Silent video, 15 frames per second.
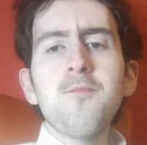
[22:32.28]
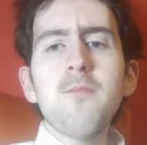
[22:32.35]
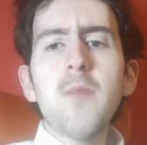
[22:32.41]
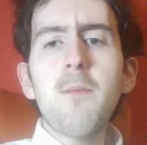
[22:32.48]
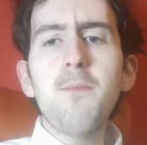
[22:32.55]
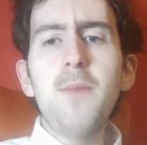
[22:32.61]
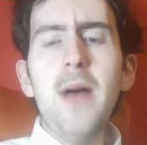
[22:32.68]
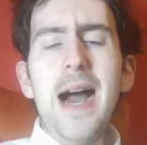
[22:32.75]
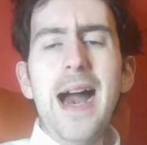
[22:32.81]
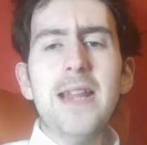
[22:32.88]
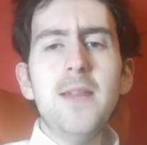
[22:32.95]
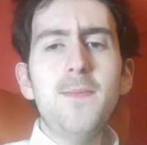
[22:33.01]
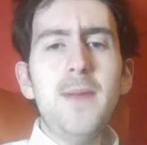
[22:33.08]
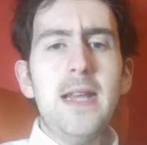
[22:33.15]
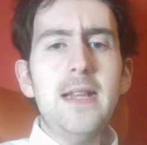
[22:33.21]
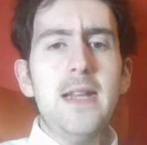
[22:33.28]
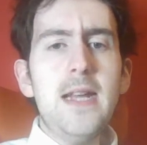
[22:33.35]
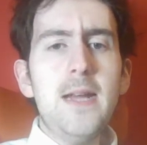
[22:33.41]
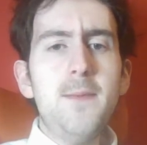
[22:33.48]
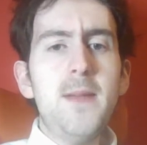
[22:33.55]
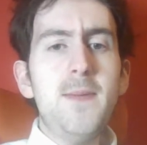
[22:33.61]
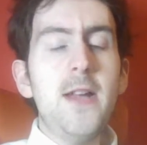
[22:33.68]
the
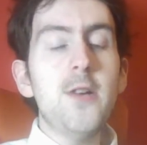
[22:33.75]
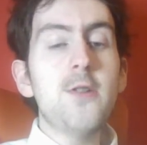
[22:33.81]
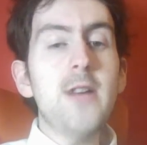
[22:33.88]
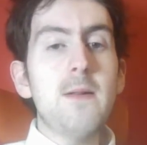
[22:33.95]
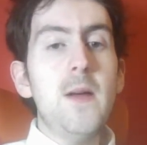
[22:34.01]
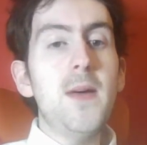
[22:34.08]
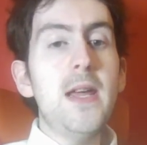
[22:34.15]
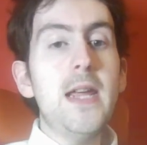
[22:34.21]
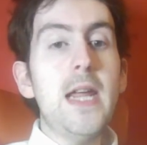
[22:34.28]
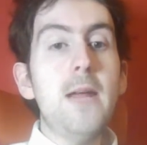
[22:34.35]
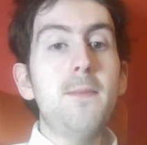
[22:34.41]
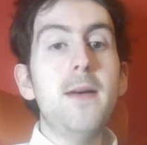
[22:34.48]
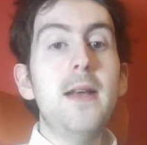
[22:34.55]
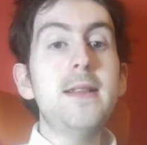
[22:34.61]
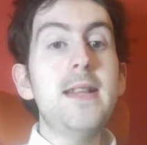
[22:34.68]
peacekeepers. He's being dragged by the keepers.